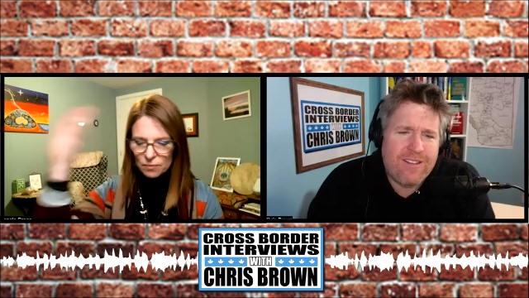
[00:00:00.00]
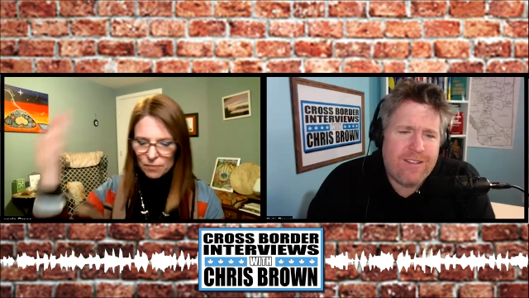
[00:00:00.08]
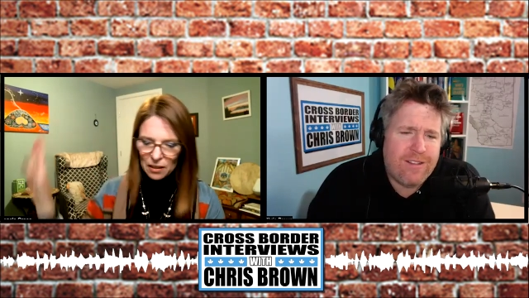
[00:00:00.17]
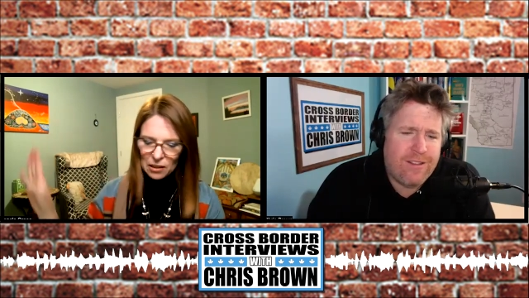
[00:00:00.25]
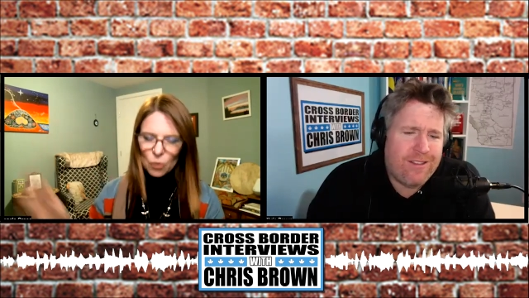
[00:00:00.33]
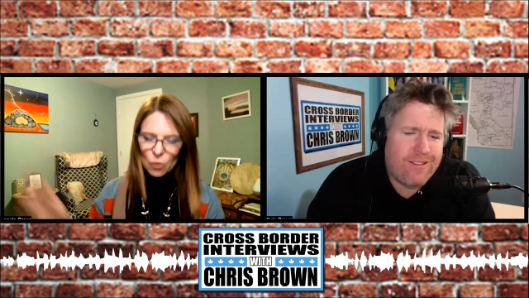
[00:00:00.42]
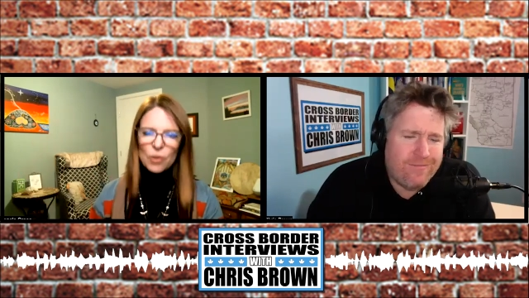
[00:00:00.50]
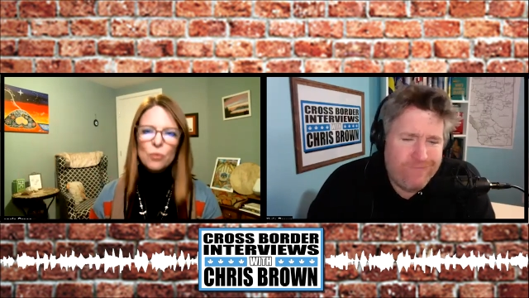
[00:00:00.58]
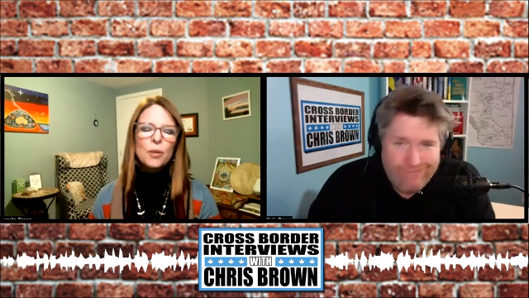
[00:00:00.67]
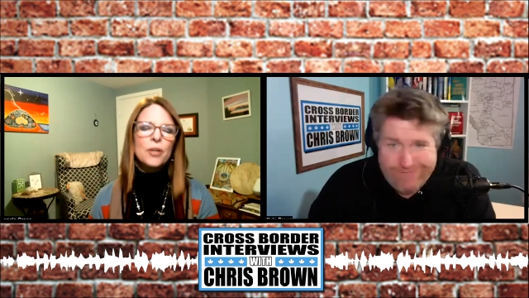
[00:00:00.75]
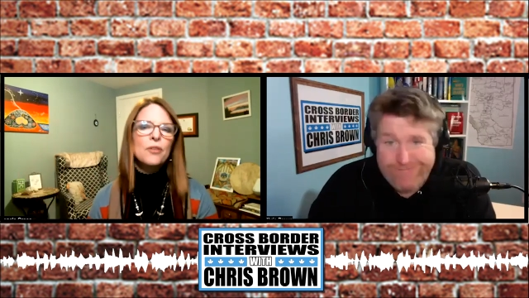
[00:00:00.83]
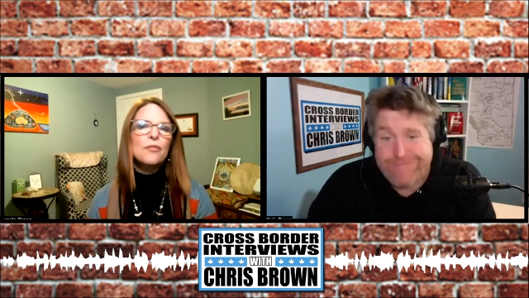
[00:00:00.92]
Speaker 1: a
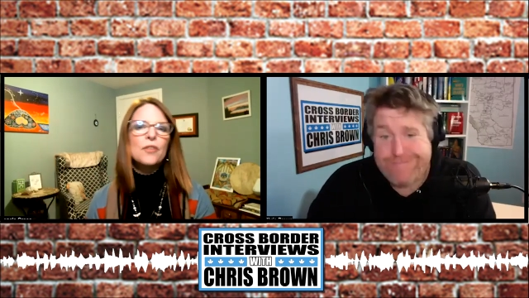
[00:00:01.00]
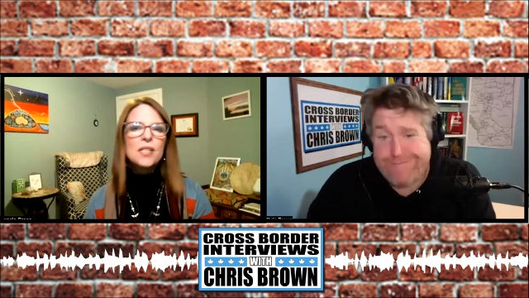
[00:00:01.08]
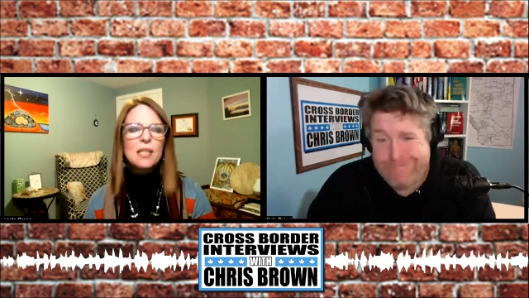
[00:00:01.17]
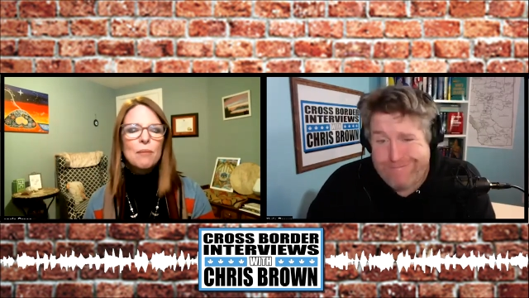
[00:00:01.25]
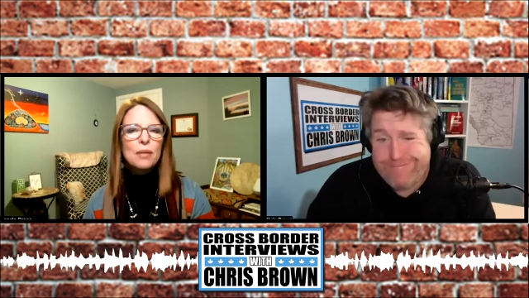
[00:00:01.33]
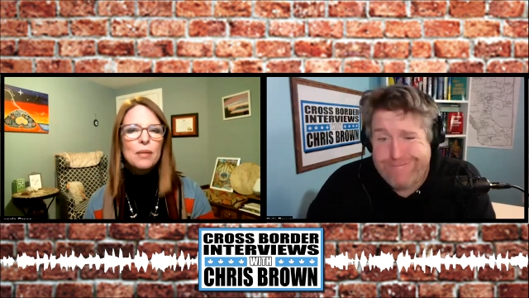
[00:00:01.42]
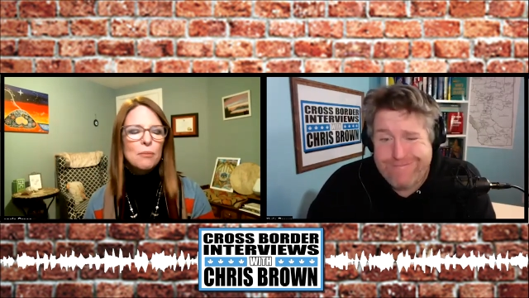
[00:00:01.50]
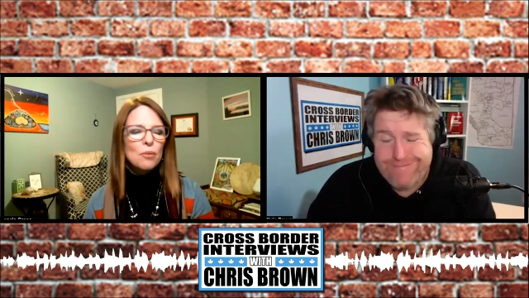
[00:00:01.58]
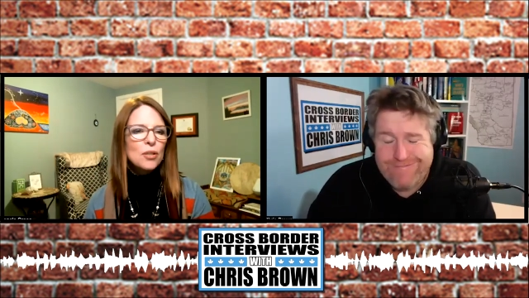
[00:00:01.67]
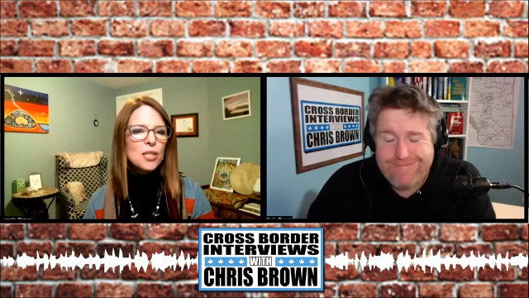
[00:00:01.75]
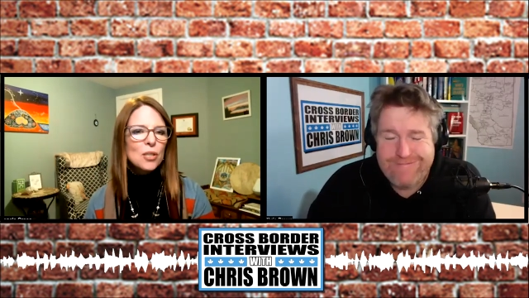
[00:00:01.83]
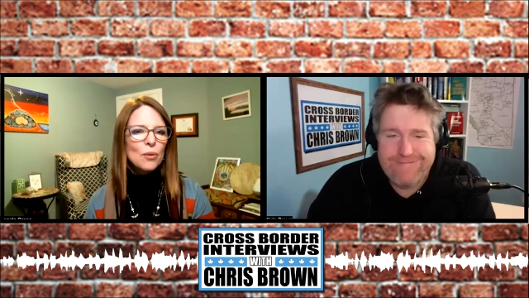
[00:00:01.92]
loaded word for some
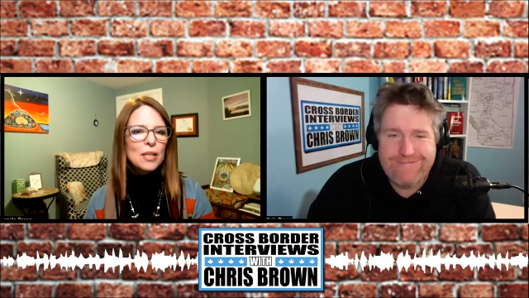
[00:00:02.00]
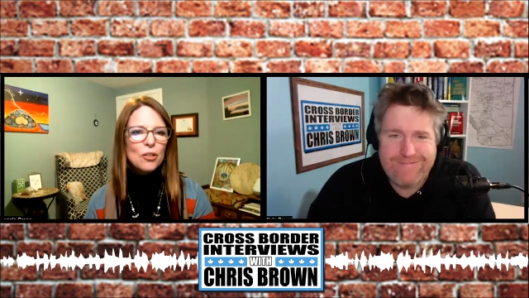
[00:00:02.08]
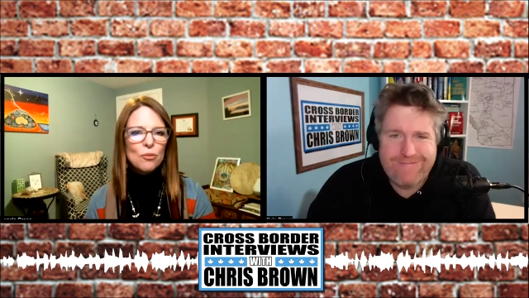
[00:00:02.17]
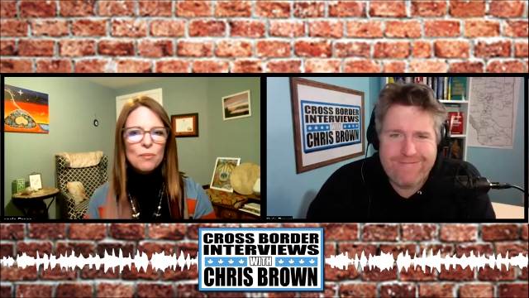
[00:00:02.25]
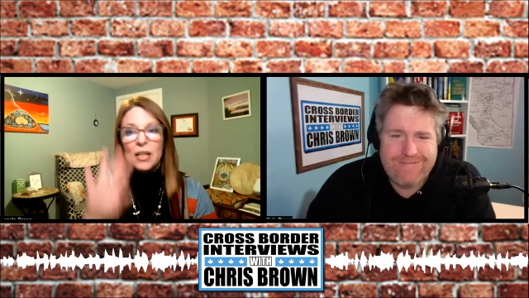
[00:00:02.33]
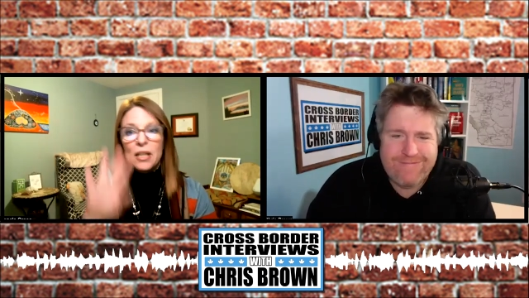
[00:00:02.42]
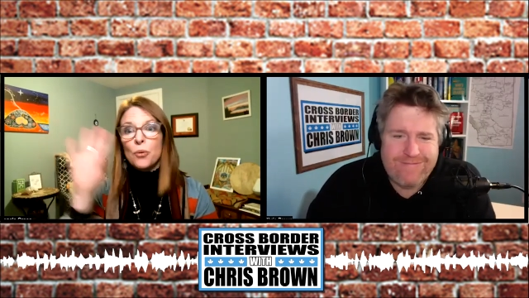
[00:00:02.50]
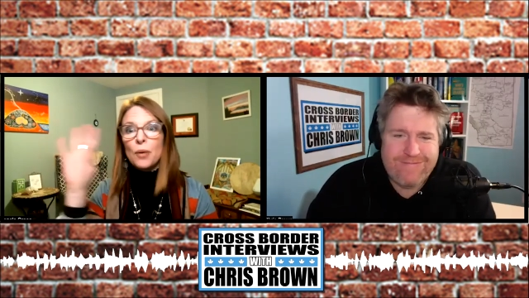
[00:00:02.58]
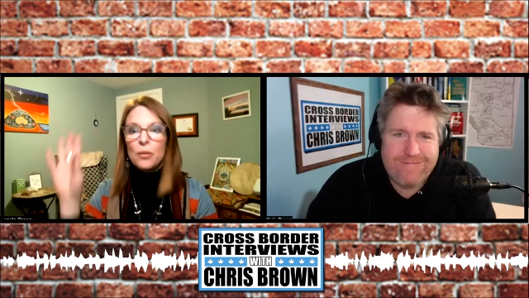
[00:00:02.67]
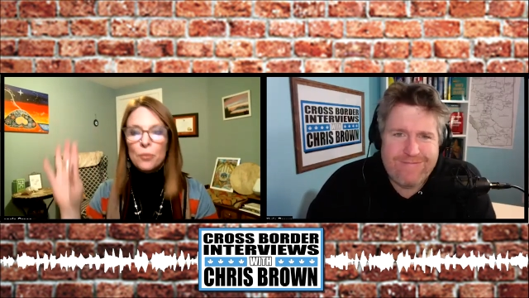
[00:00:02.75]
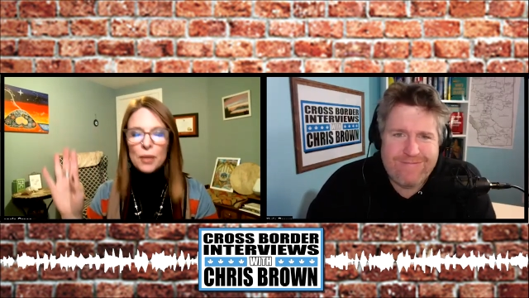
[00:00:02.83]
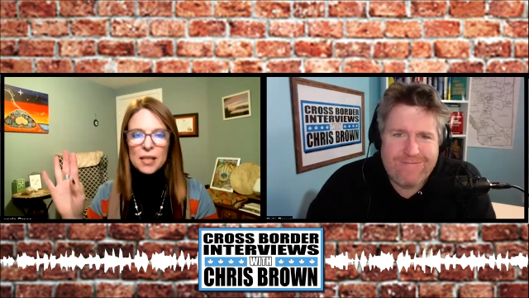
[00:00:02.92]
people. So I don't mean a
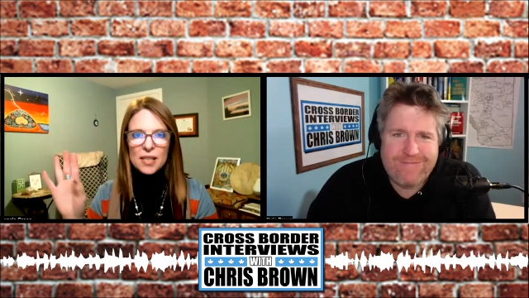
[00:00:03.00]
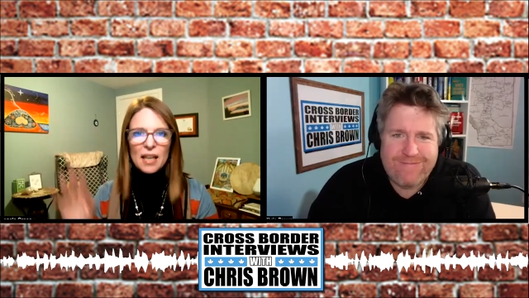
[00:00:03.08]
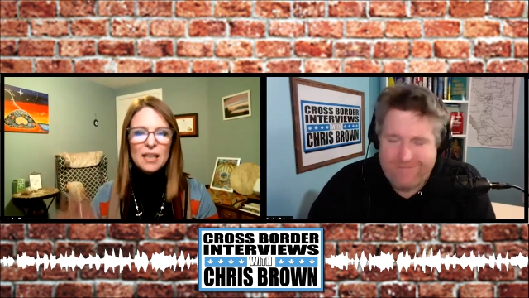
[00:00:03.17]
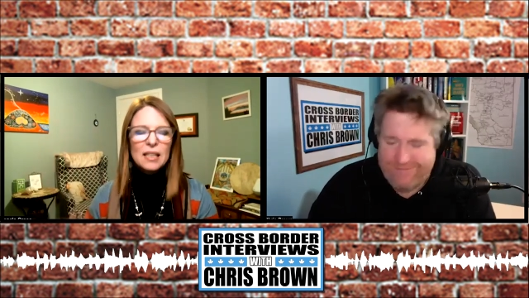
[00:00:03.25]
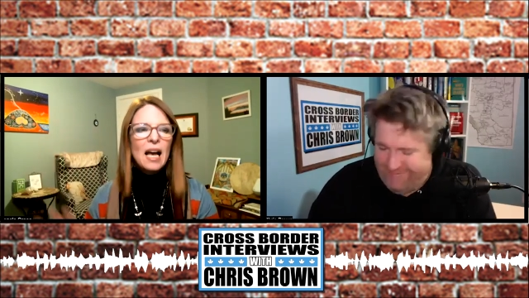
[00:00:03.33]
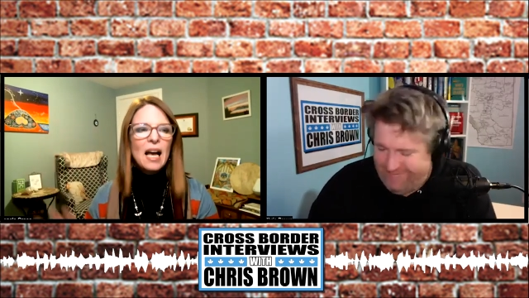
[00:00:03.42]
great reset.